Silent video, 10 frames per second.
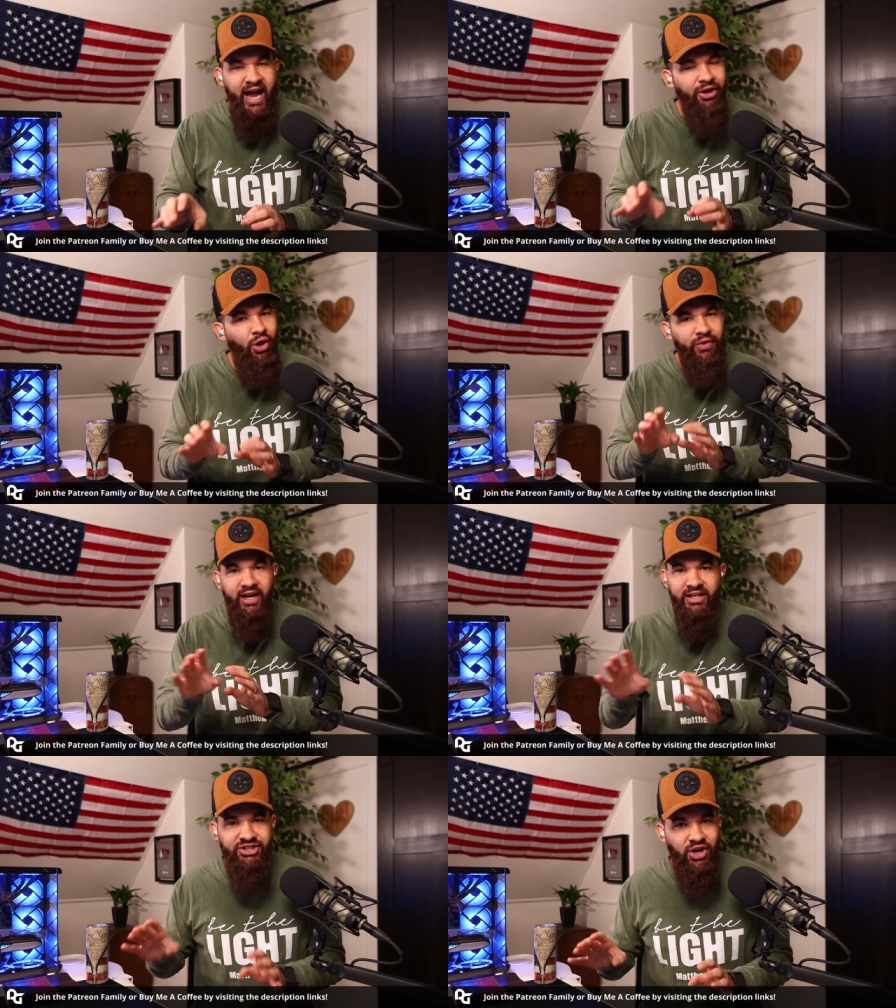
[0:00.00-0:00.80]
I know
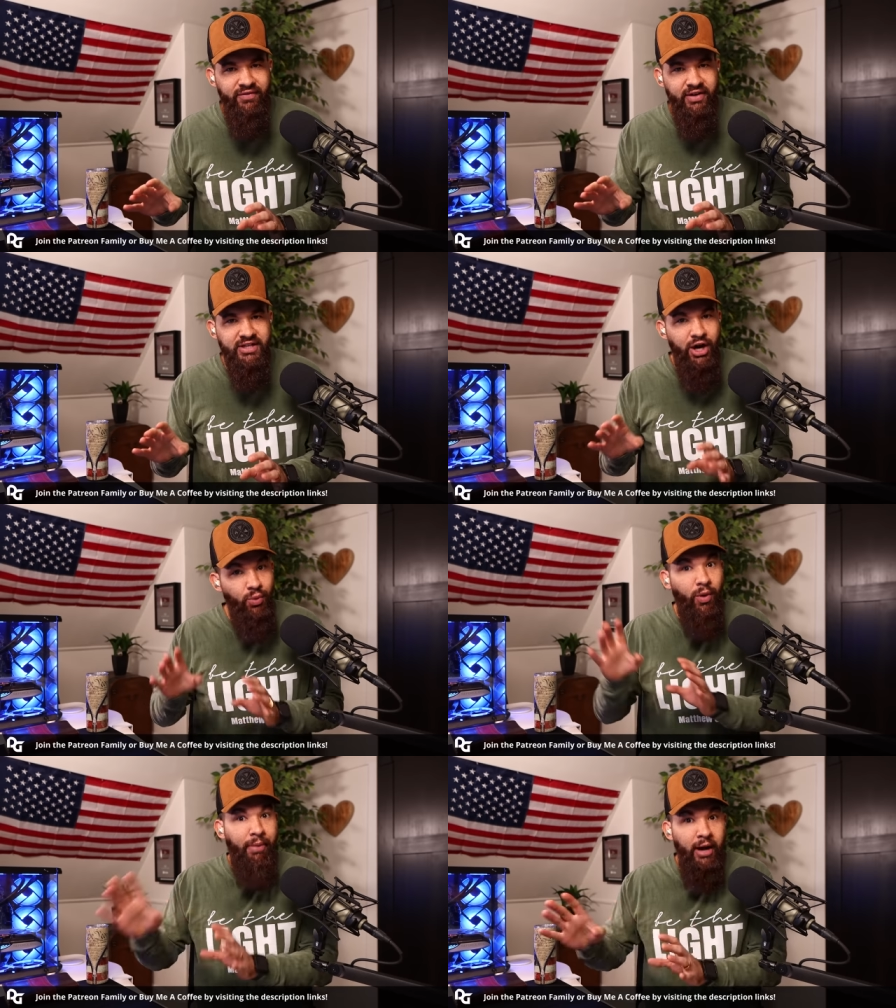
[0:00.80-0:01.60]
that conservatives,
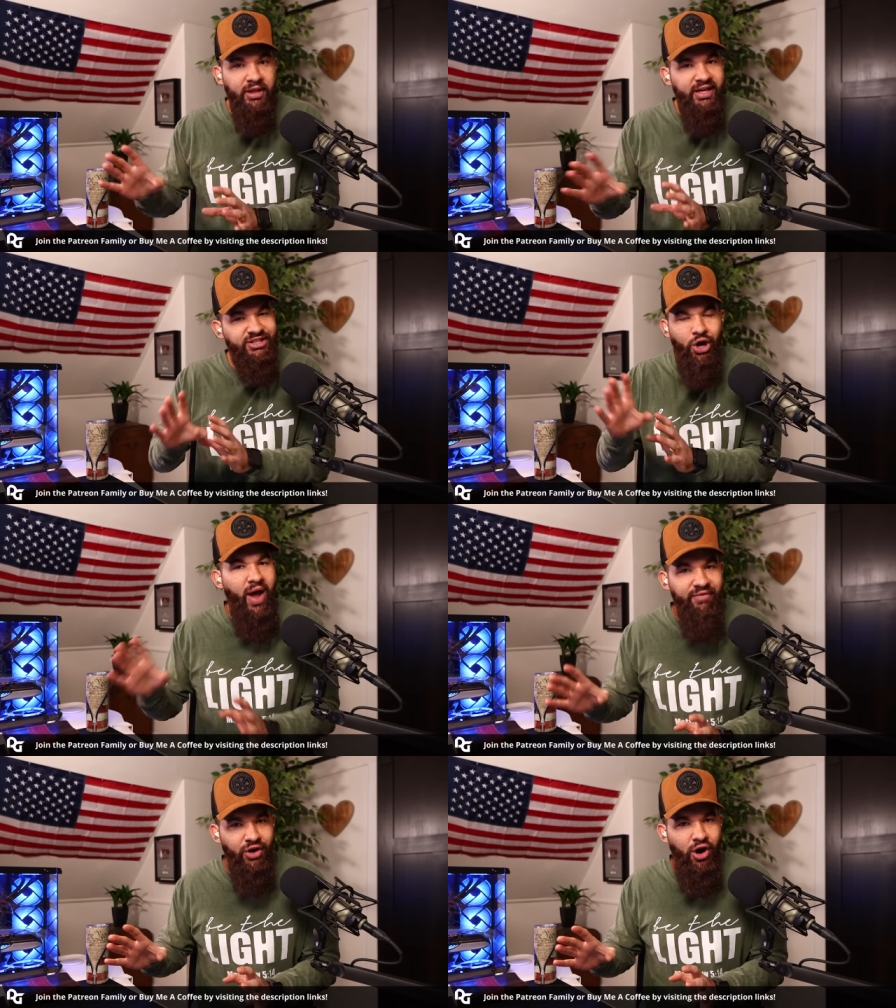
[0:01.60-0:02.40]
Republicans
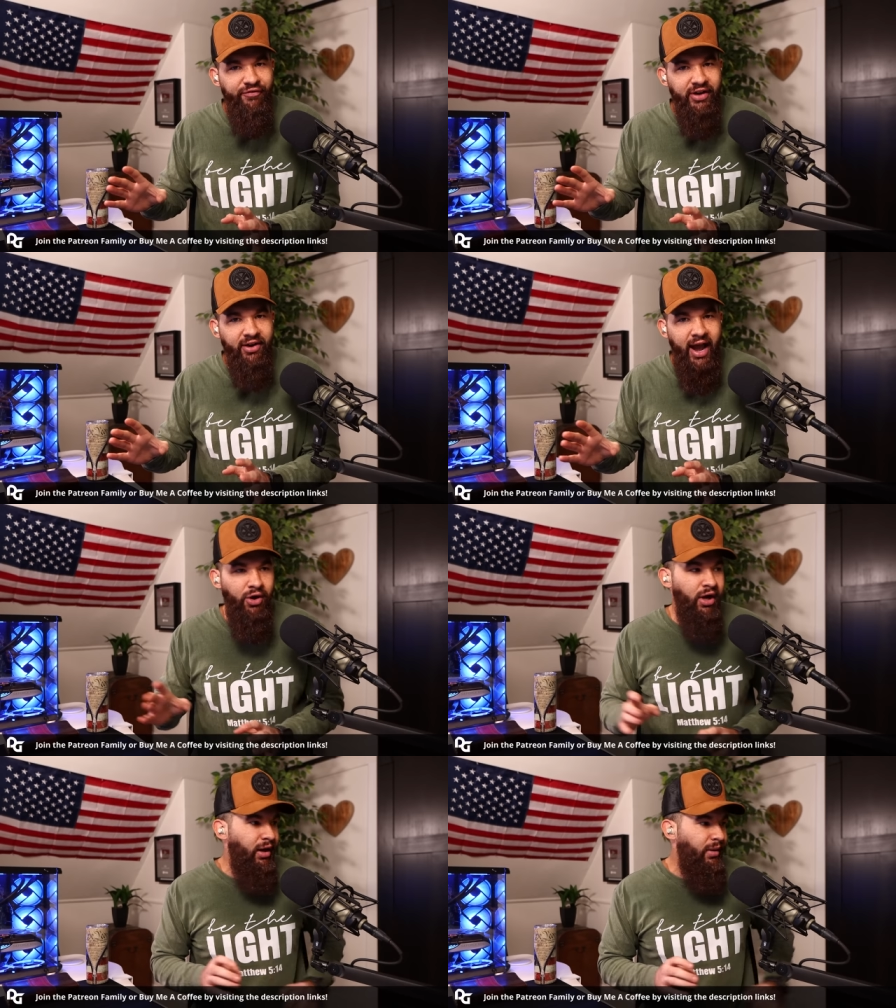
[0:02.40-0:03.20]
don't have it all figured out,